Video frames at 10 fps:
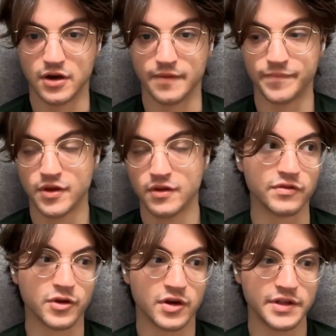are. So
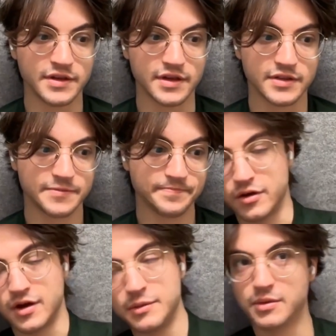for context,
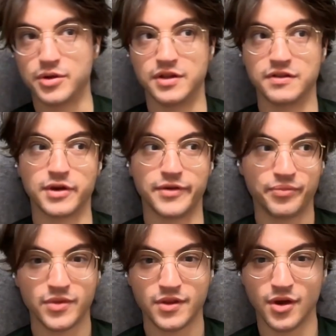or let me put it this way,
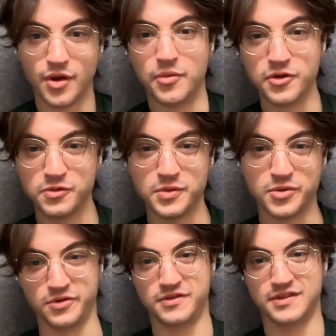most
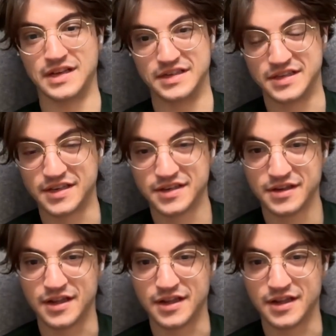people use Elastic.